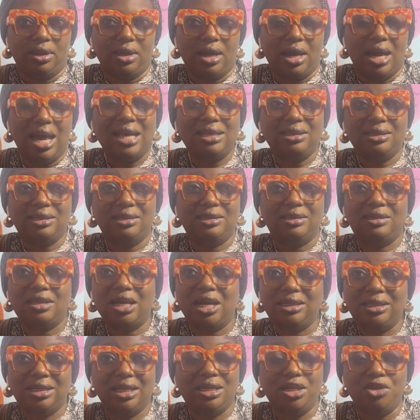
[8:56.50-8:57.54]
as it
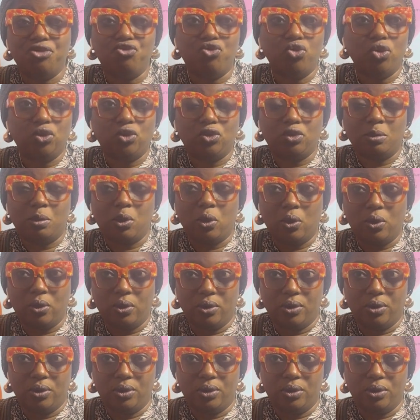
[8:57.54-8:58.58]
started in Rosemore,
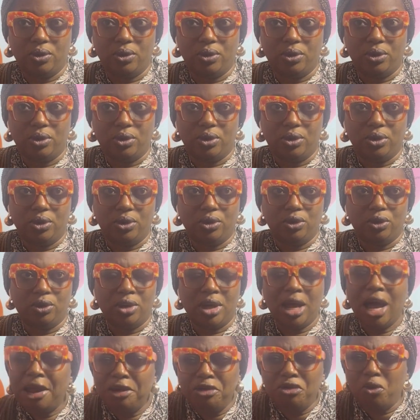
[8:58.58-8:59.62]

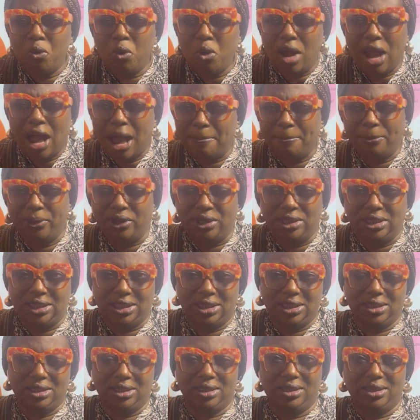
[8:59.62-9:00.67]
I don't know what
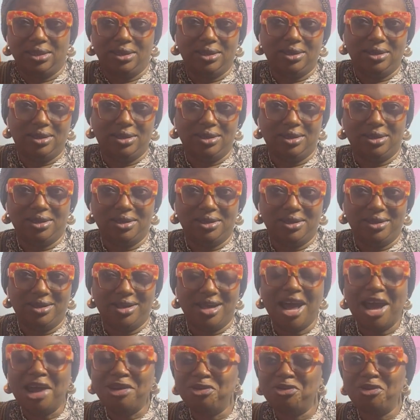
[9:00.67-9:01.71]
happened.
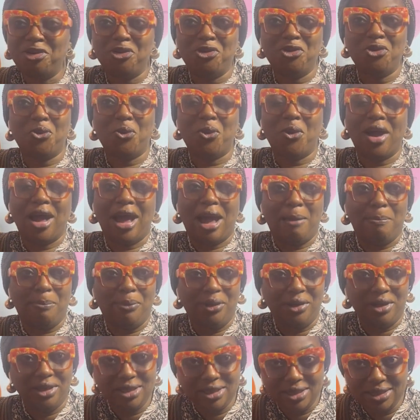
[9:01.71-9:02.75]
I do not know what
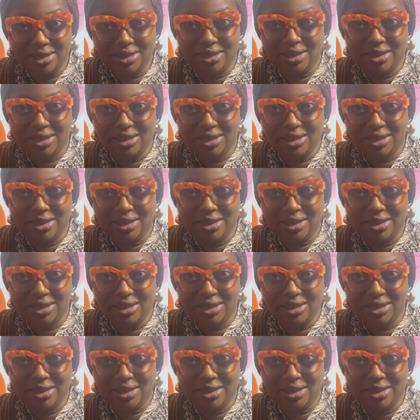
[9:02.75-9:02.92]
happened,